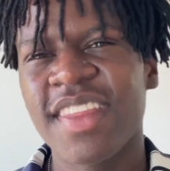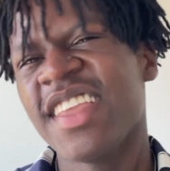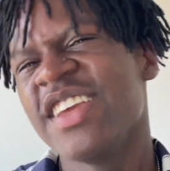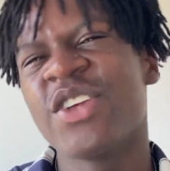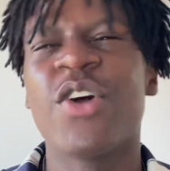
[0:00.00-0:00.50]

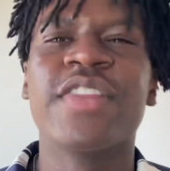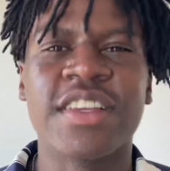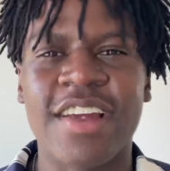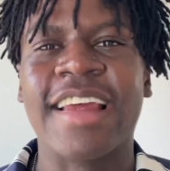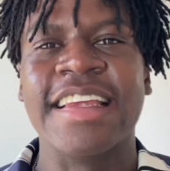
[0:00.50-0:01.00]
He's not on
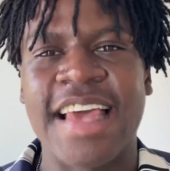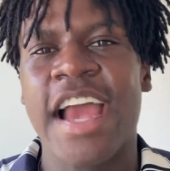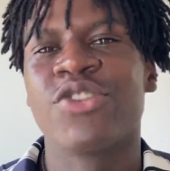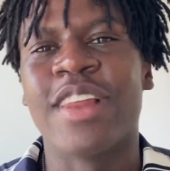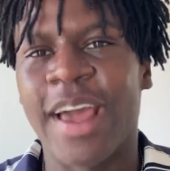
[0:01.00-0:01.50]
this, like he's
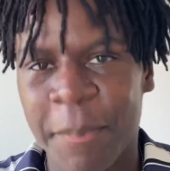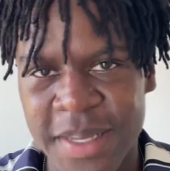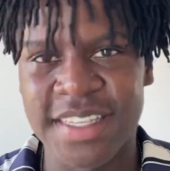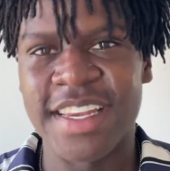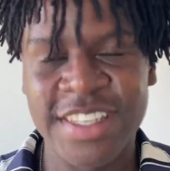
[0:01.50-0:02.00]
actually like
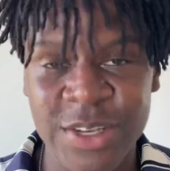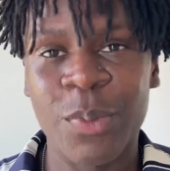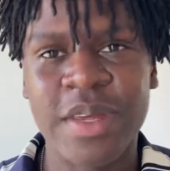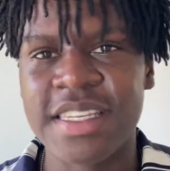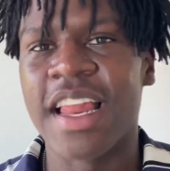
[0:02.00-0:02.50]
busy, he's so
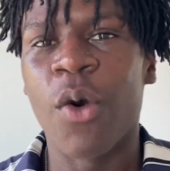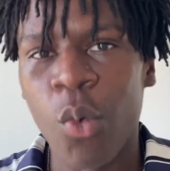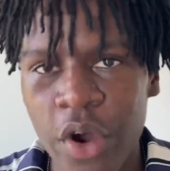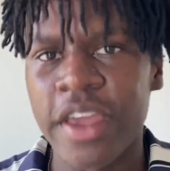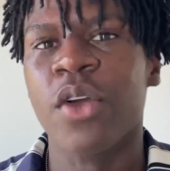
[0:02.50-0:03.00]
busy like
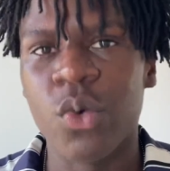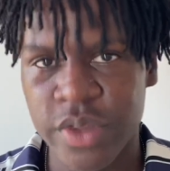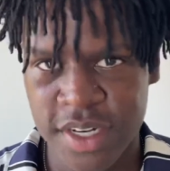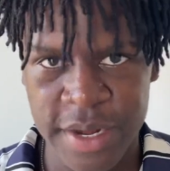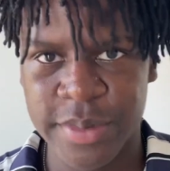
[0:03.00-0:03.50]
working all
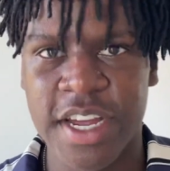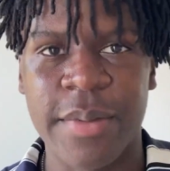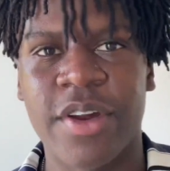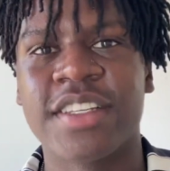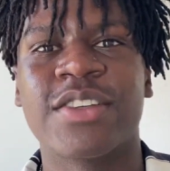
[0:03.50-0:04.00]
the damn
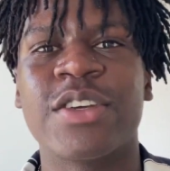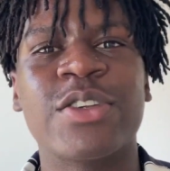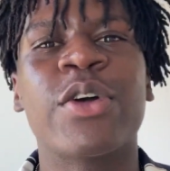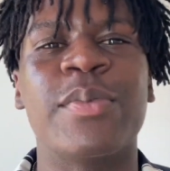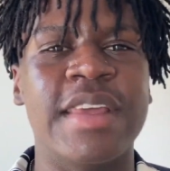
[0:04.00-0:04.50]
time, right? So he's
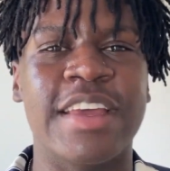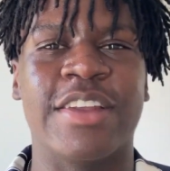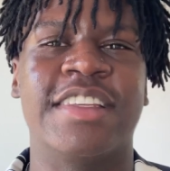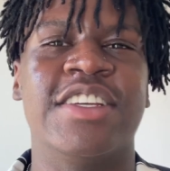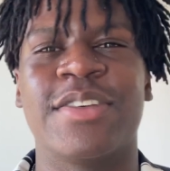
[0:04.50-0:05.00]
not gonna be here
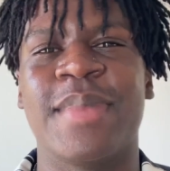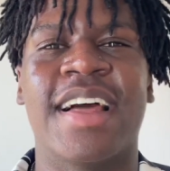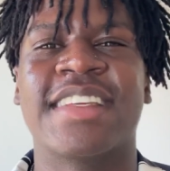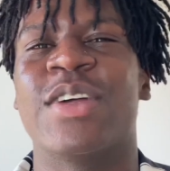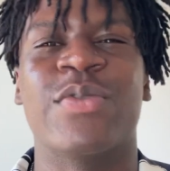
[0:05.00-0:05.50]
to teach me
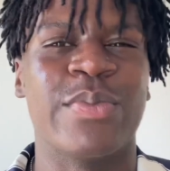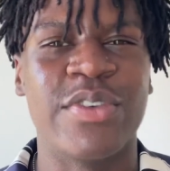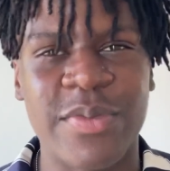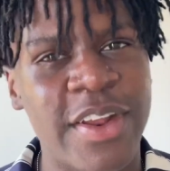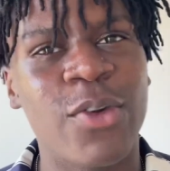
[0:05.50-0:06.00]
like
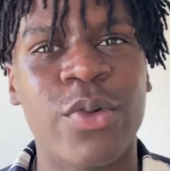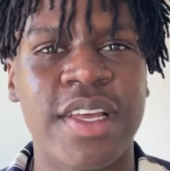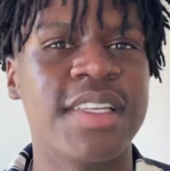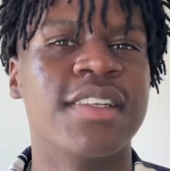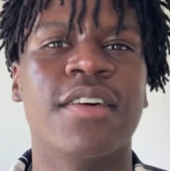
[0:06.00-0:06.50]
self-improvement and all
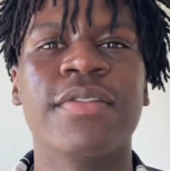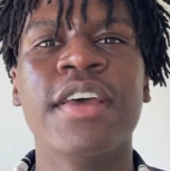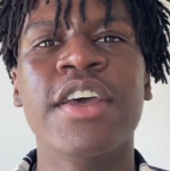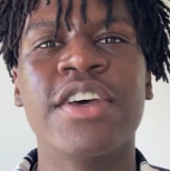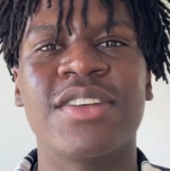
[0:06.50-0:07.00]
that stuff.
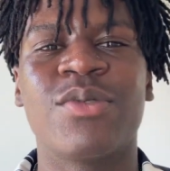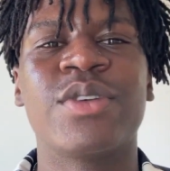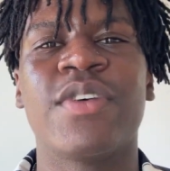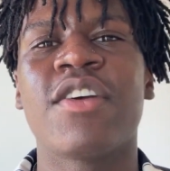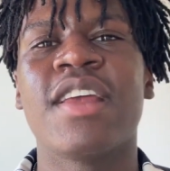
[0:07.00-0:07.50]
So it
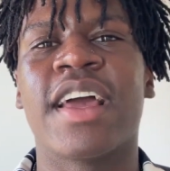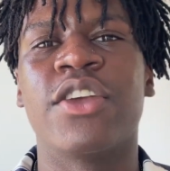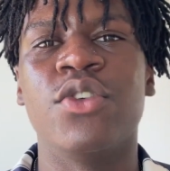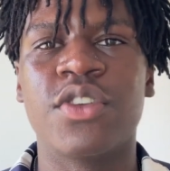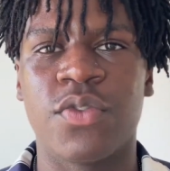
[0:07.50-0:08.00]
was very like
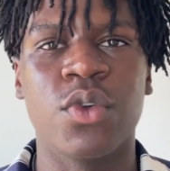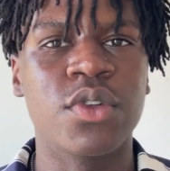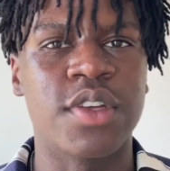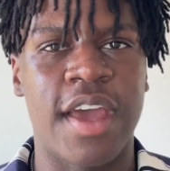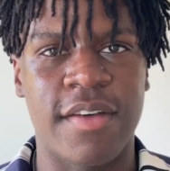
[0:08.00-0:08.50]
useful
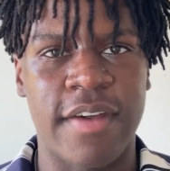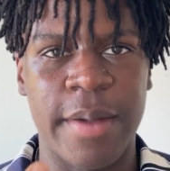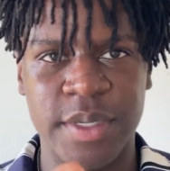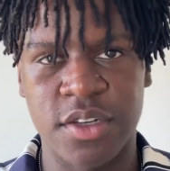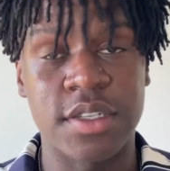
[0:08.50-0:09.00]
to have
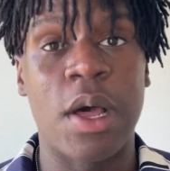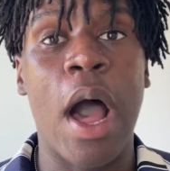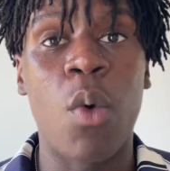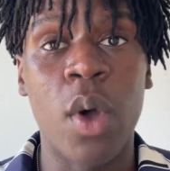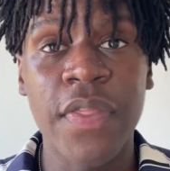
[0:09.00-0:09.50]
Hamza, because
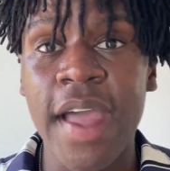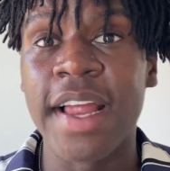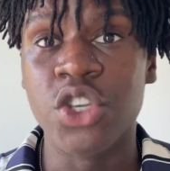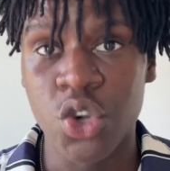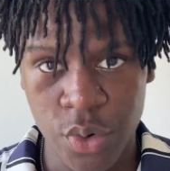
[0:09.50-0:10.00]
one thing I
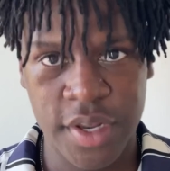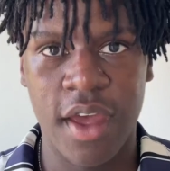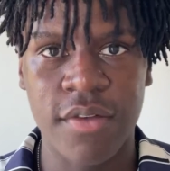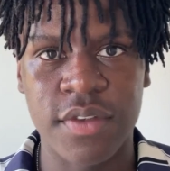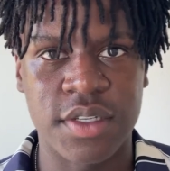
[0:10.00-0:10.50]
don't
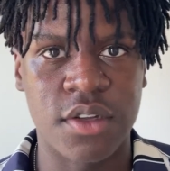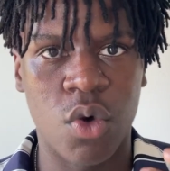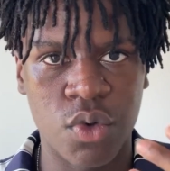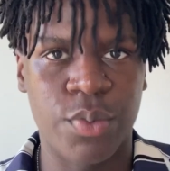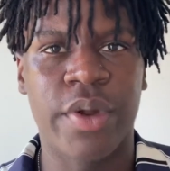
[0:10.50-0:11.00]
have is an
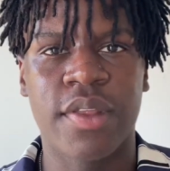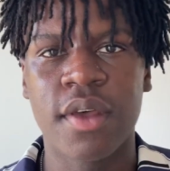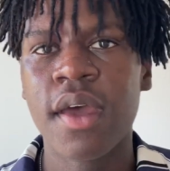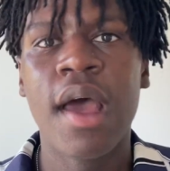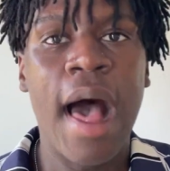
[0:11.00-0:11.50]
older
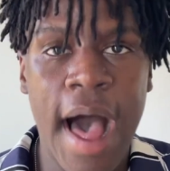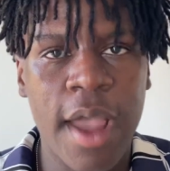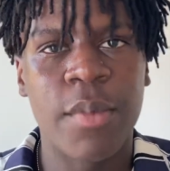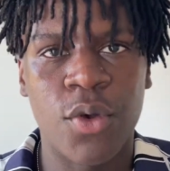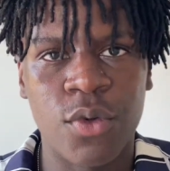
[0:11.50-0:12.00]
brother.
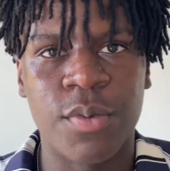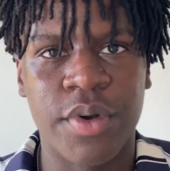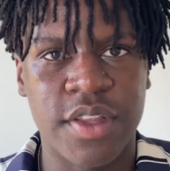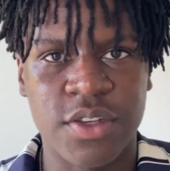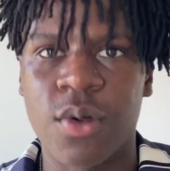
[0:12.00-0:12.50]
I'm an older
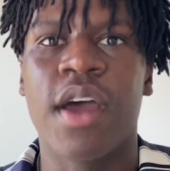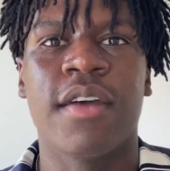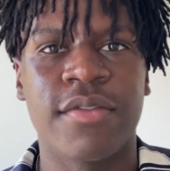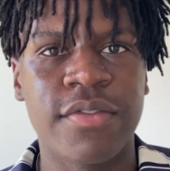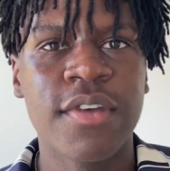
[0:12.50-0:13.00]
brother, so I
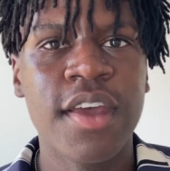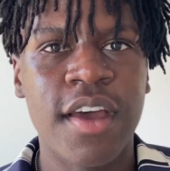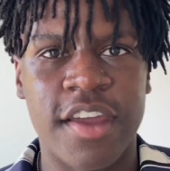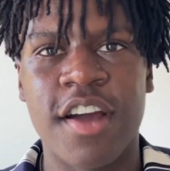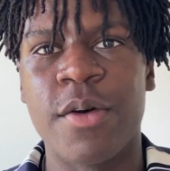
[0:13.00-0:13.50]
have
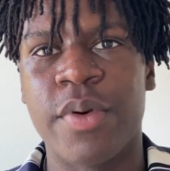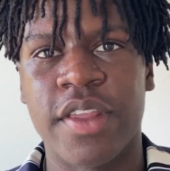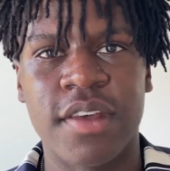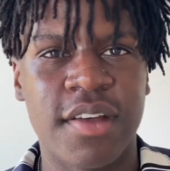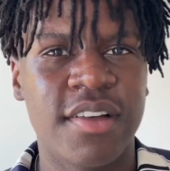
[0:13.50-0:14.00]
a younger
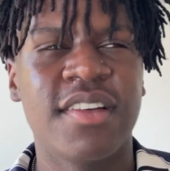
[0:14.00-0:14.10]
brother.